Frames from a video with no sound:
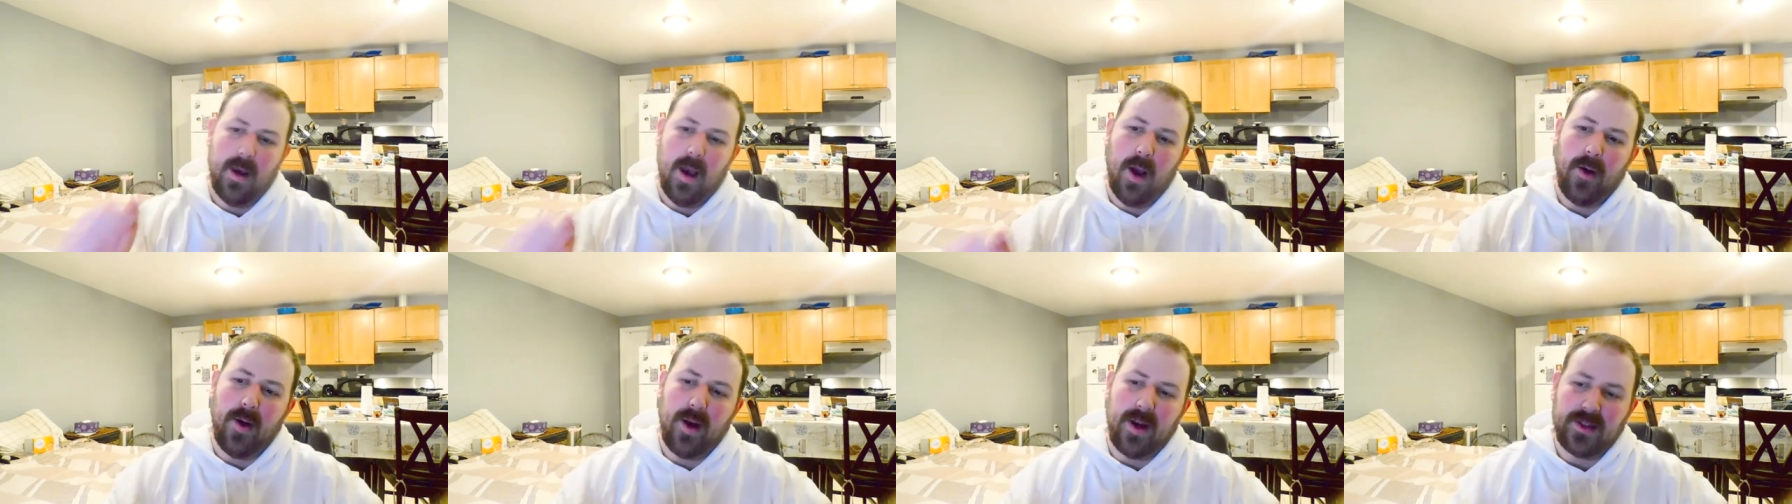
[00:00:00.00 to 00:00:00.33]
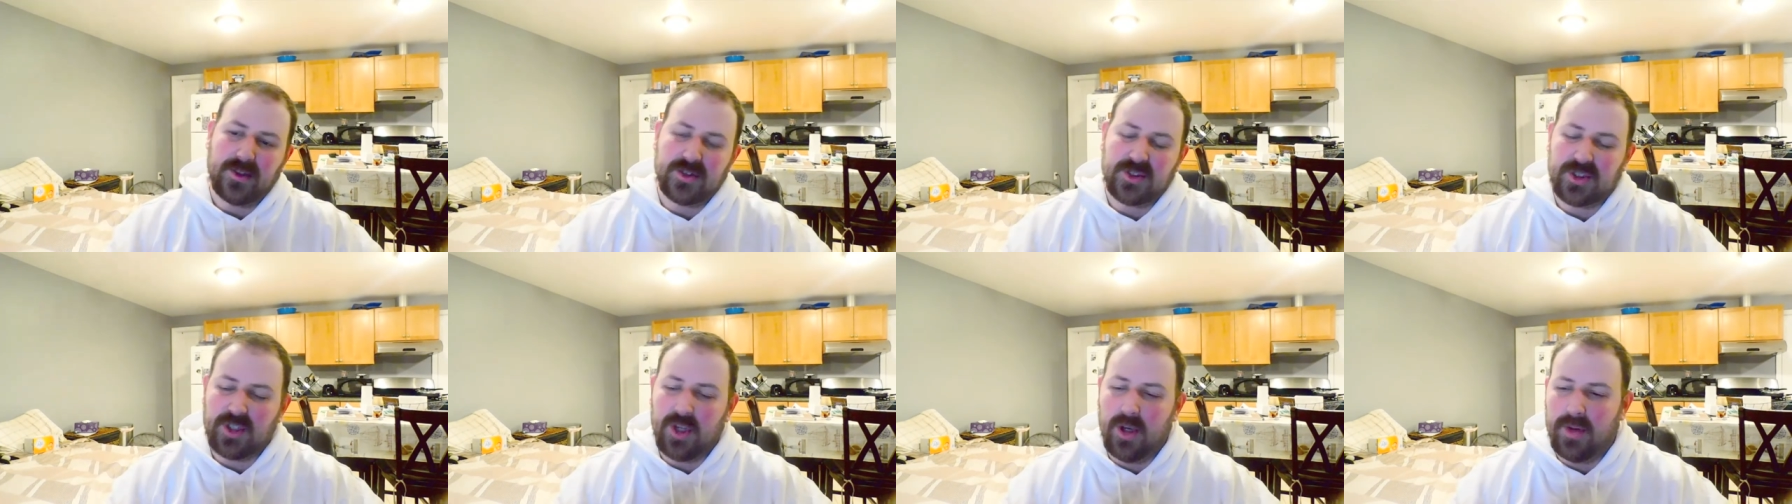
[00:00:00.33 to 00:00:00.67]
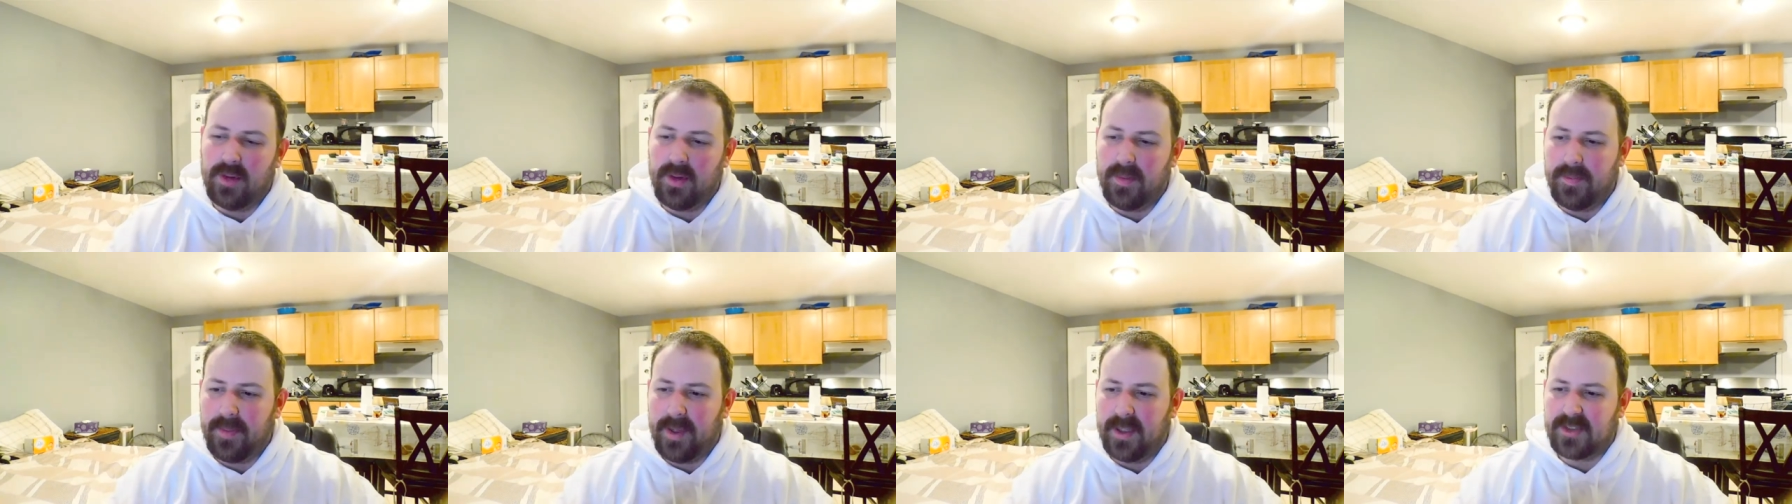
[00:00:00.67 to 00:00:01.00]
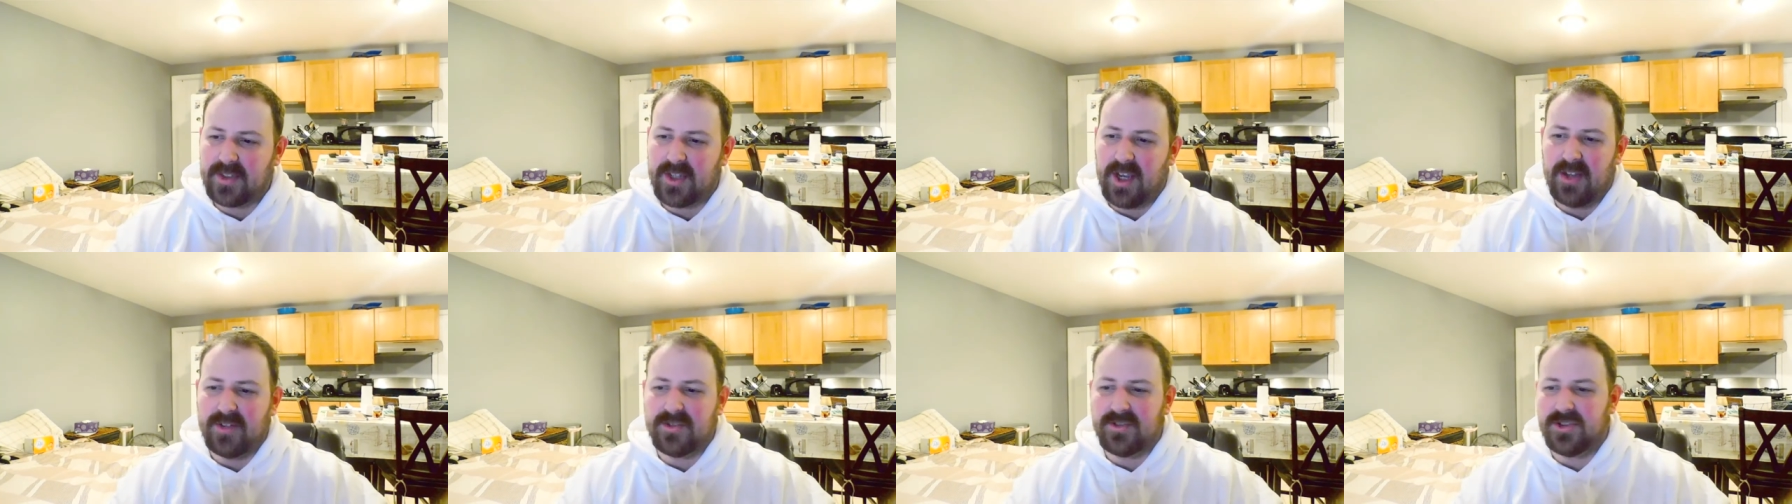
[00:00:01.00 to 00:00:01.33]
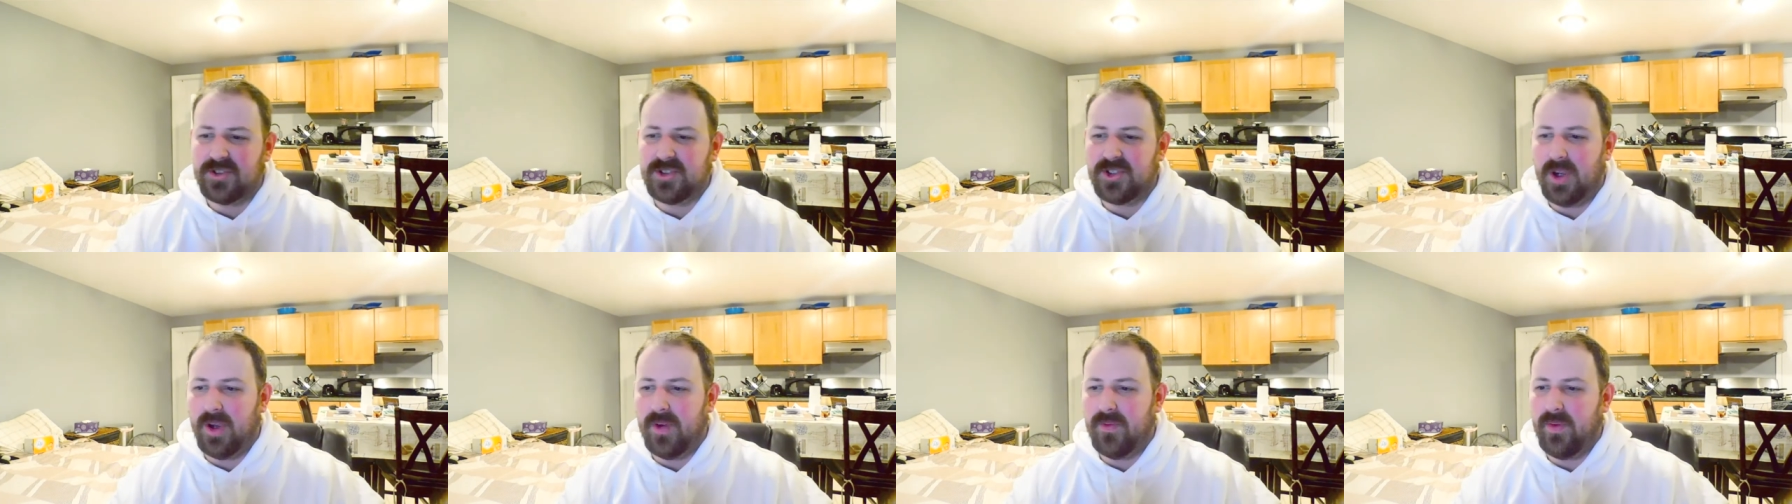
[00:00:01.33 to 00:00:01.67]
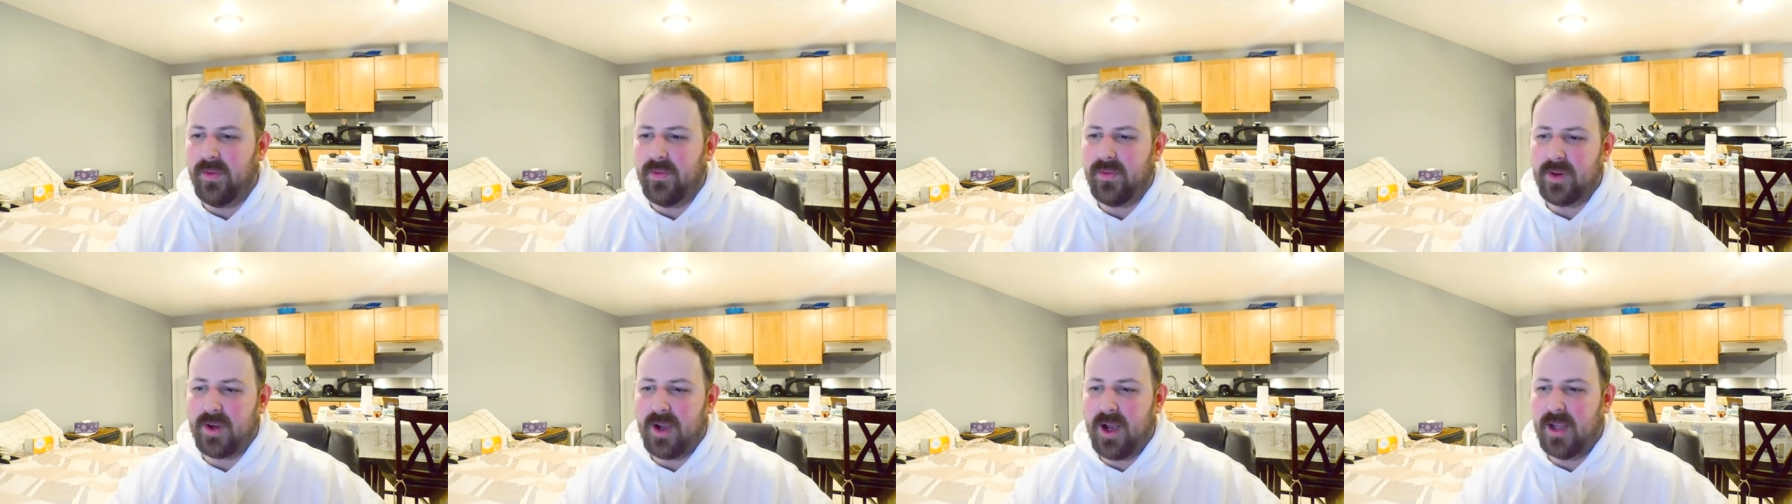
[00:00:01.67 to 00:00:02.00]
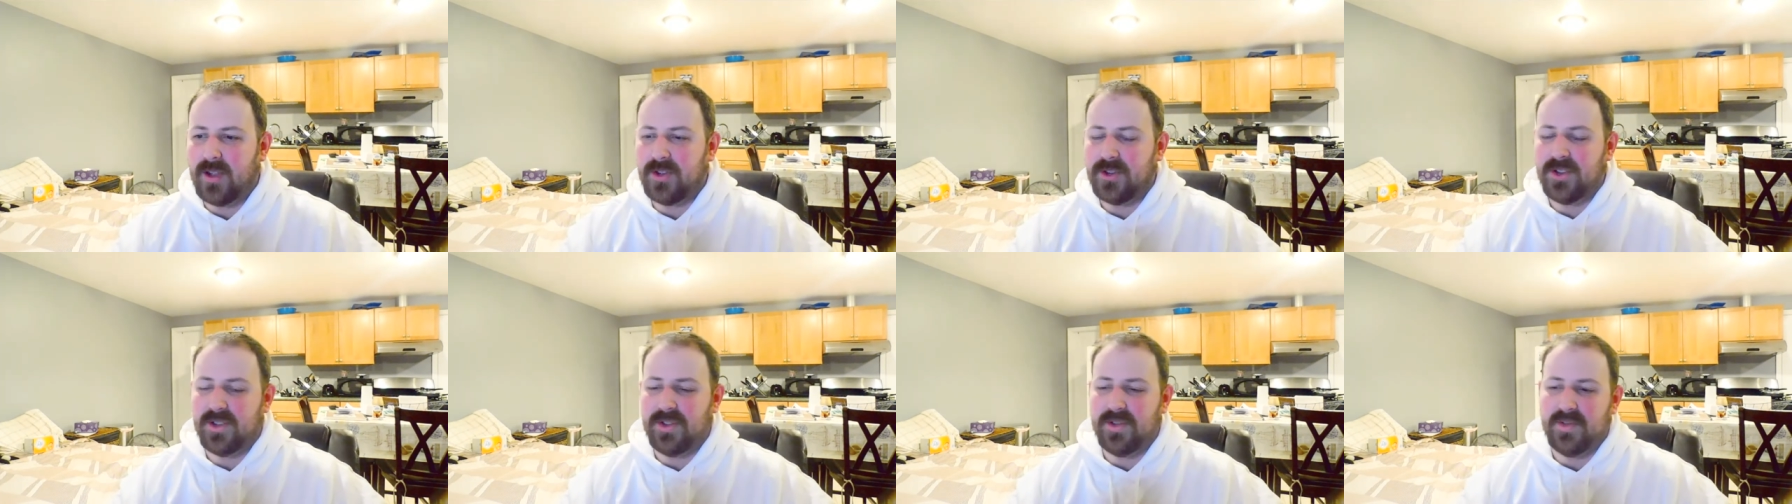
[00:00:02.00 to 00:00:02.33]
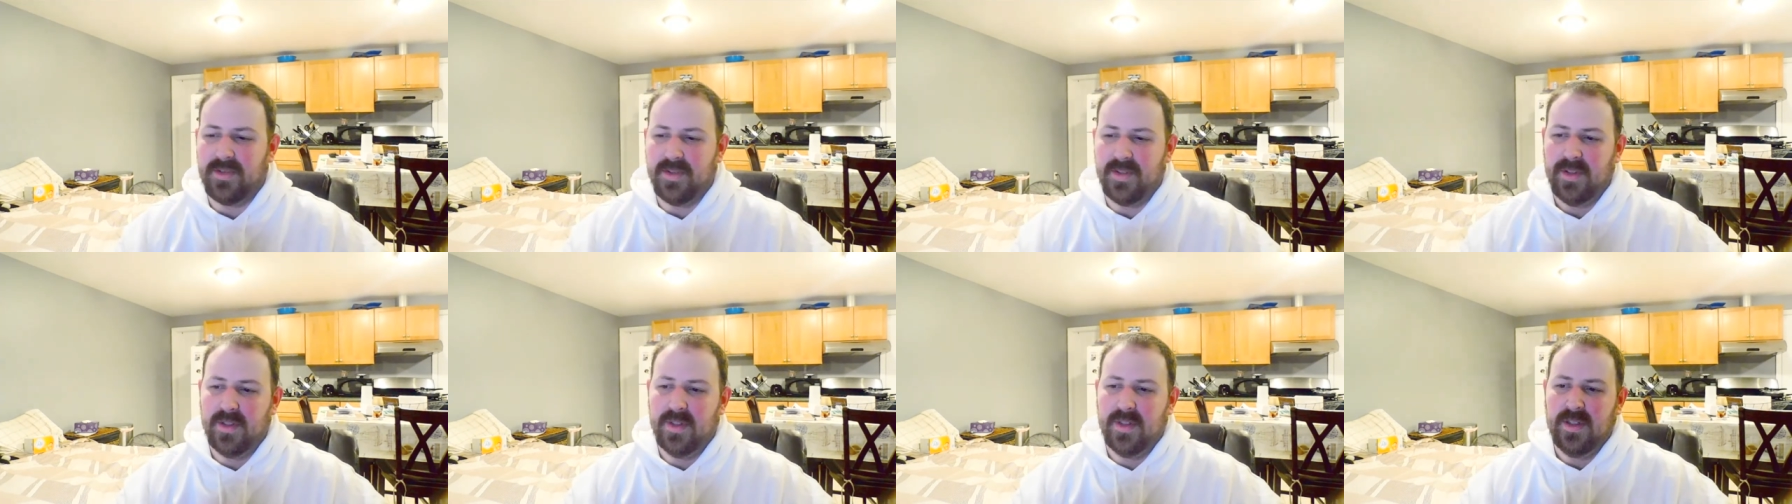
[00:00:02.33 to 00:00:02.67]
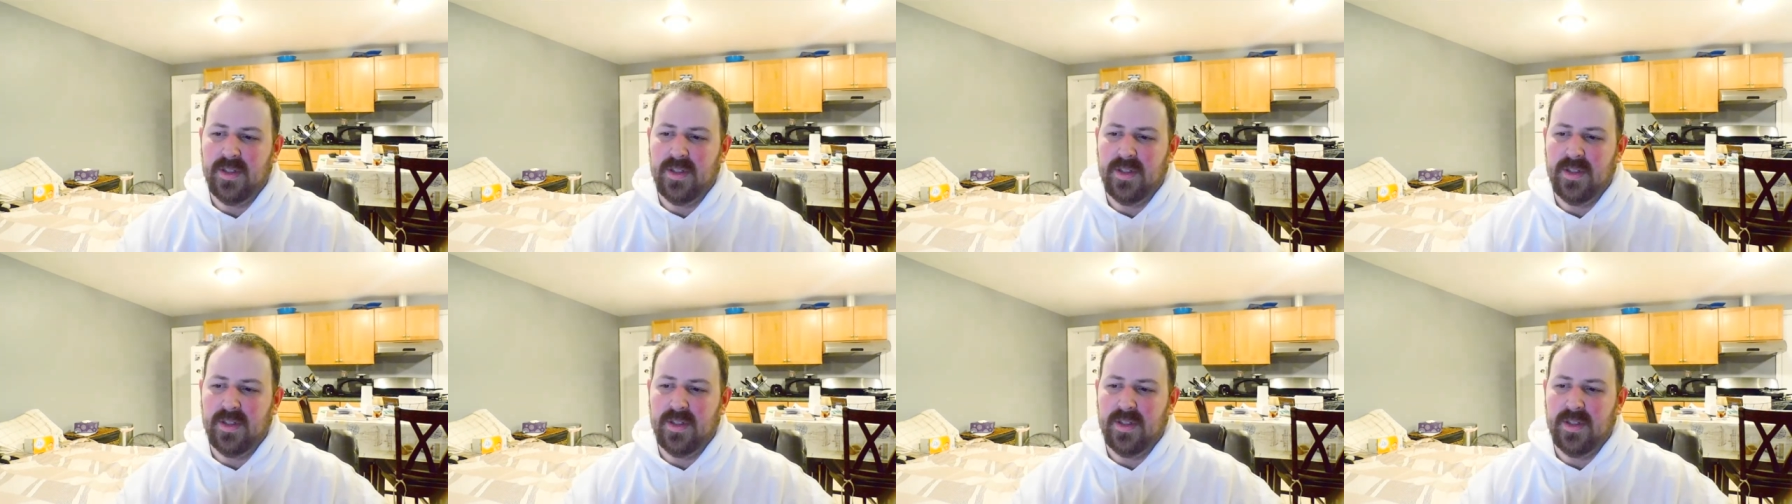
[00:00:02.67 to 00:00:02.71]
right. So the best concert show I've ever gone to.